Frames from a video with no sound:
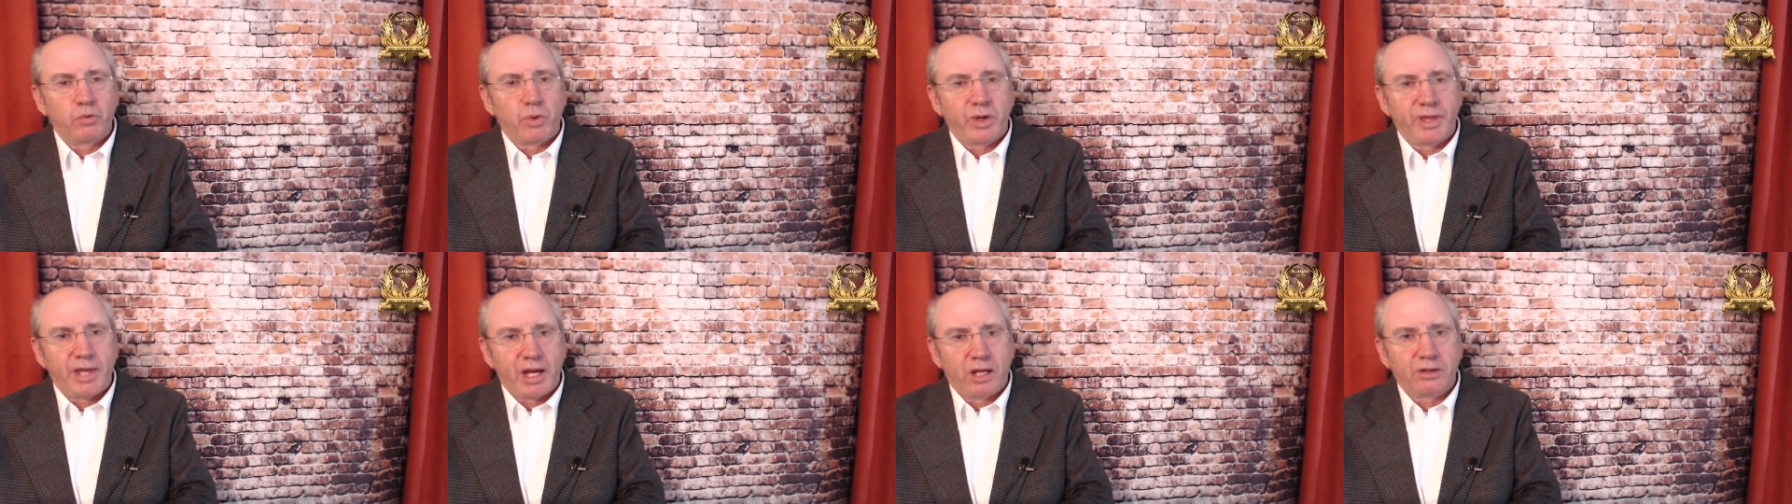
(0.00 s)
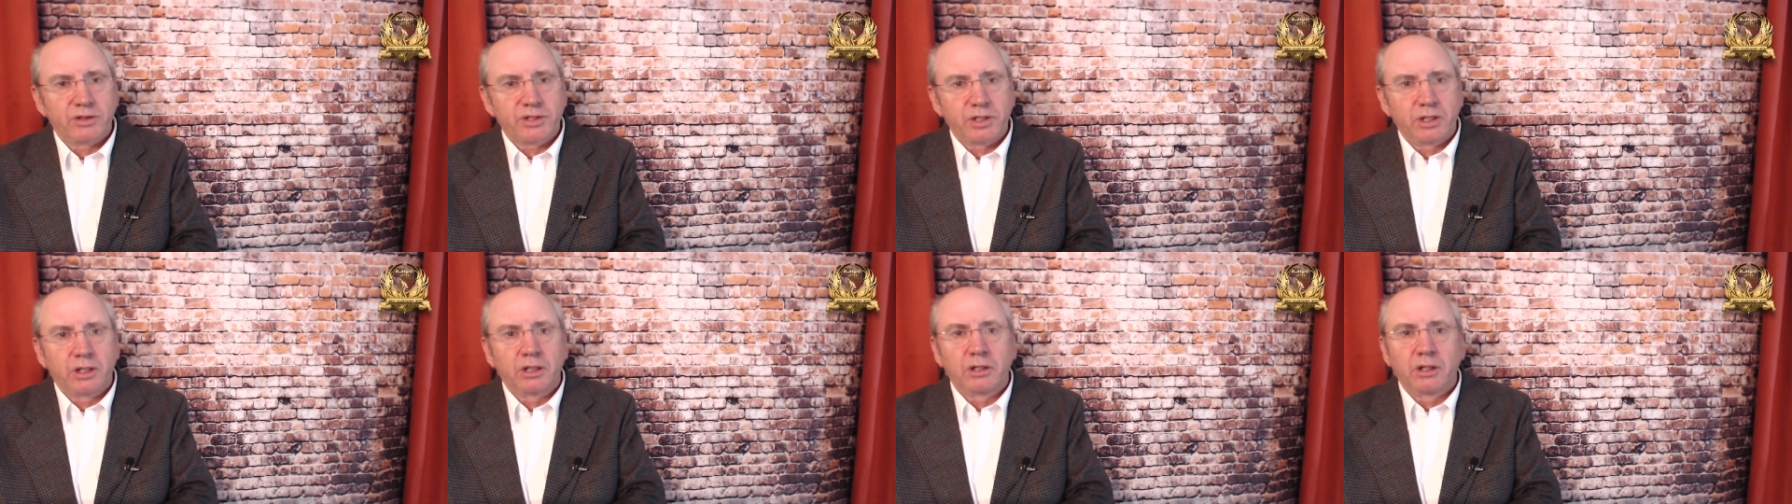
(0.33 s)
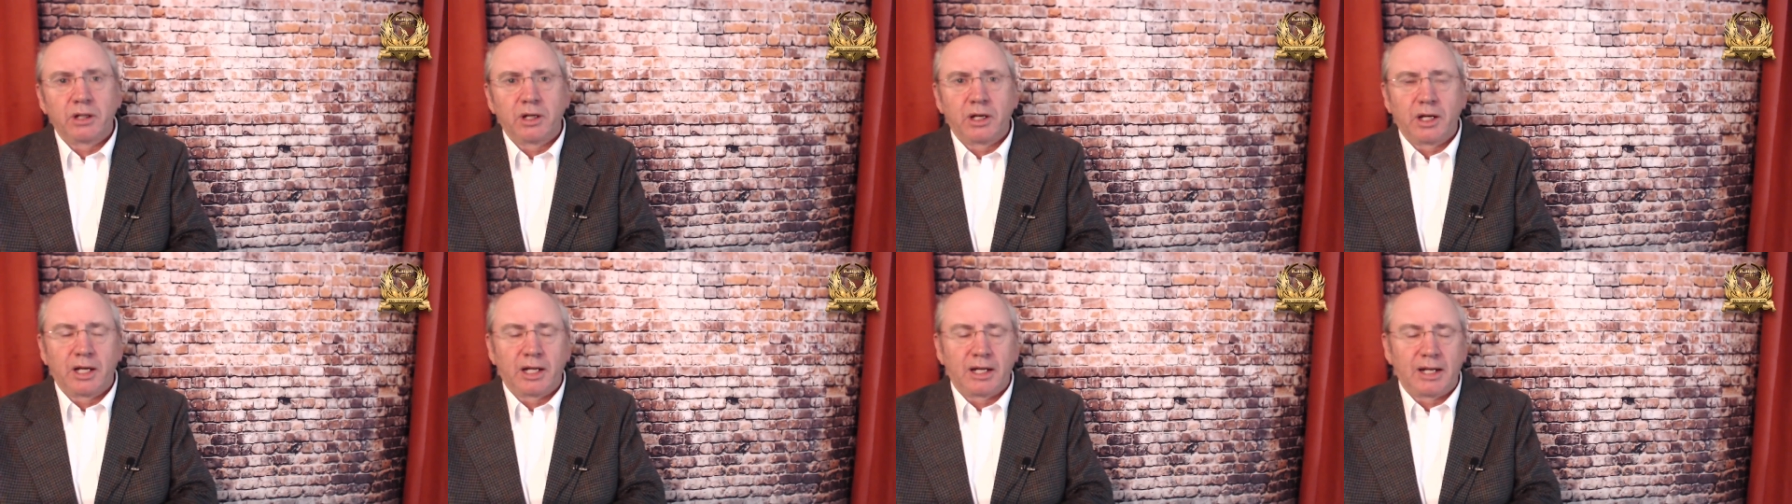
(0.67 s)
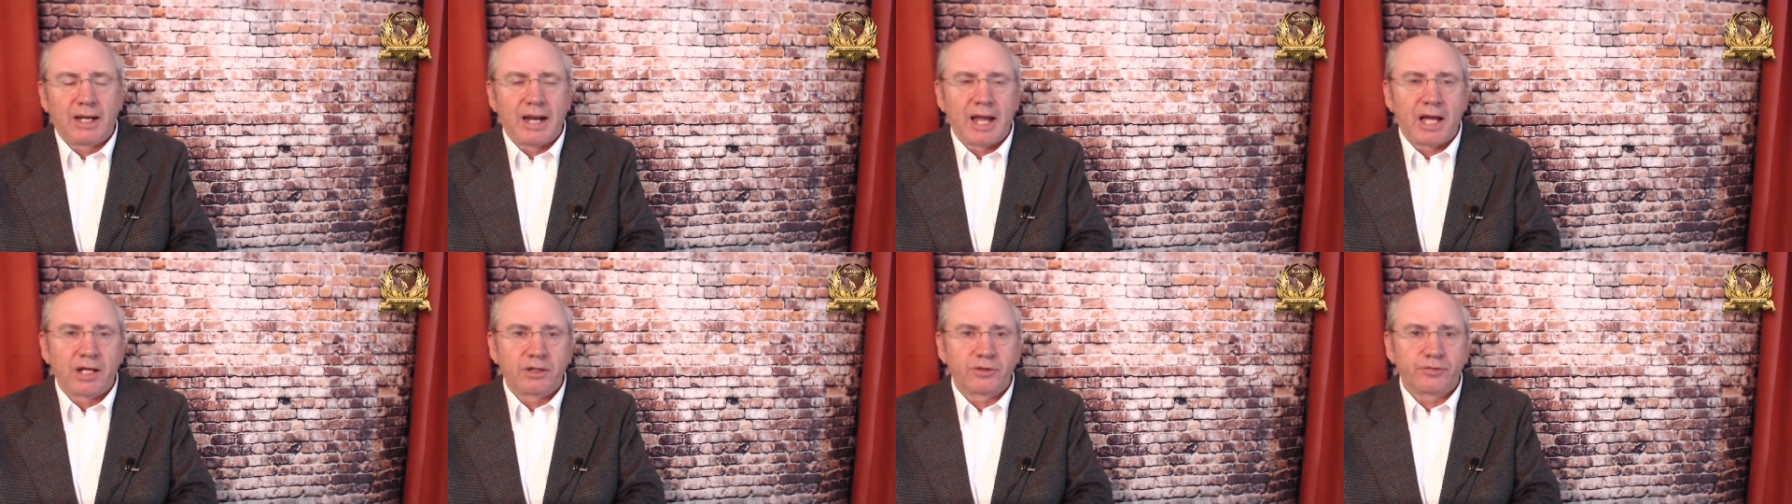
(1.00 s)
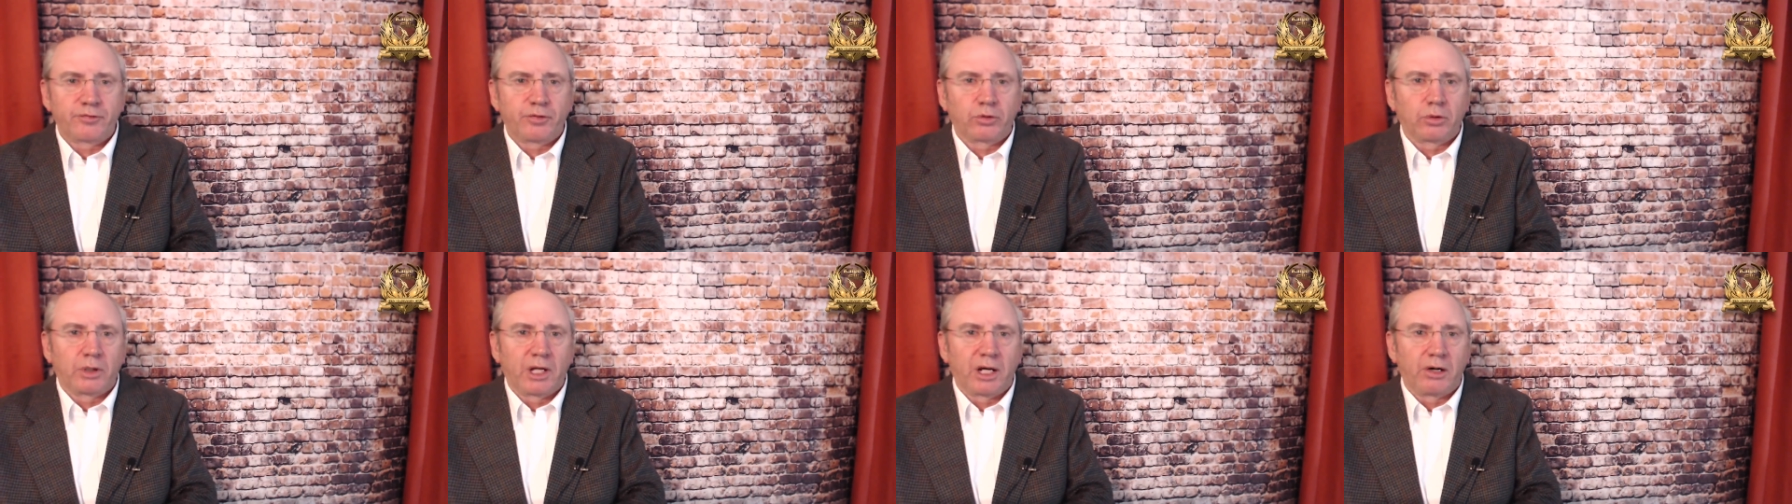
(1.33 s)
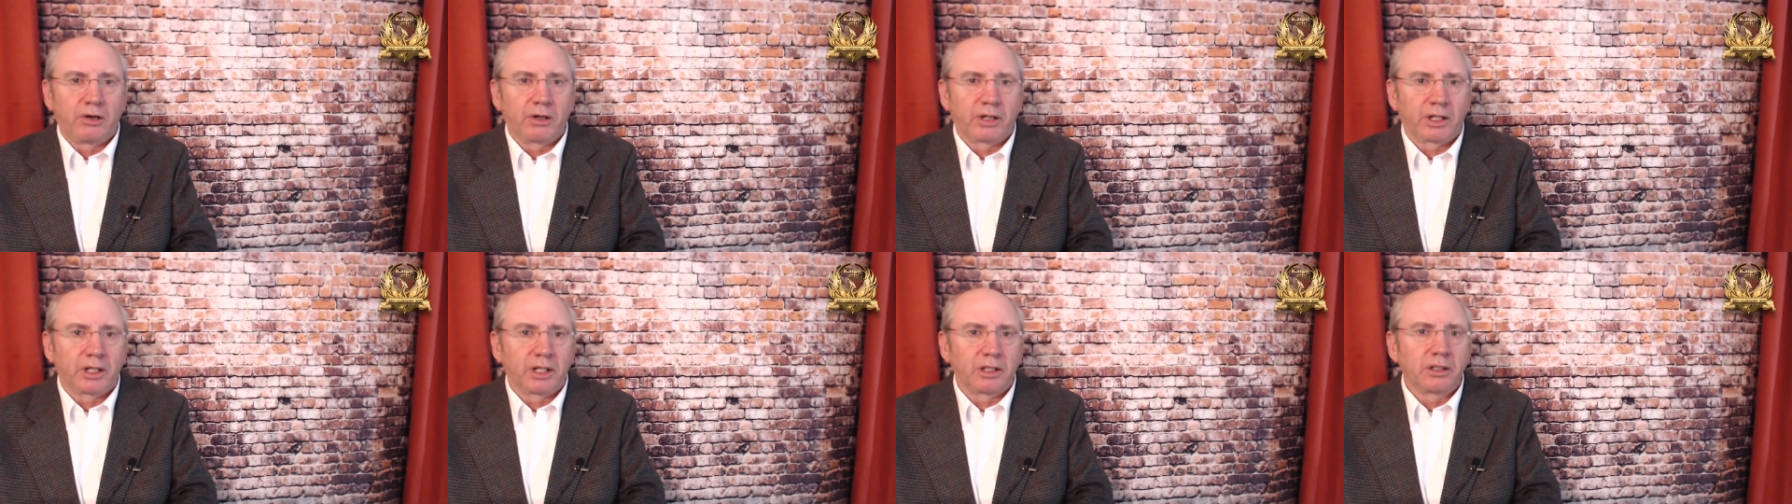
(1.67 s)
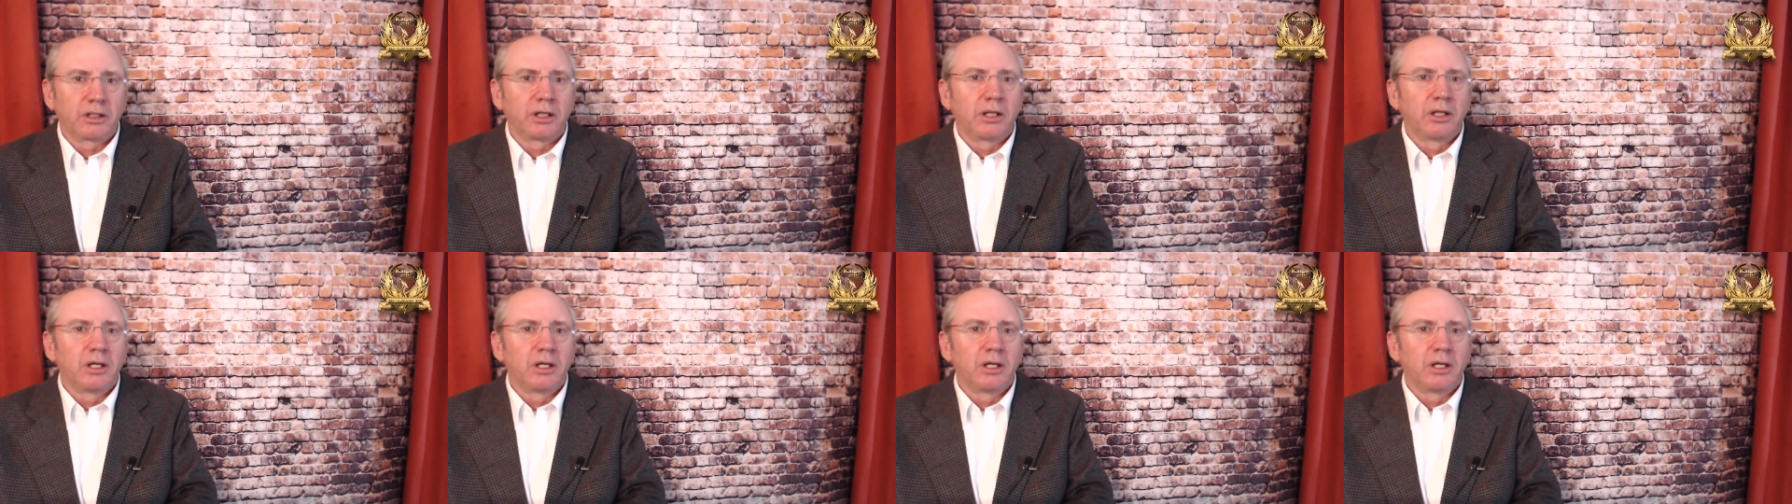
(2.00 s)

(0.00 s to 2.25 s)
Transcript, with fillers: without a, a landfall hurricane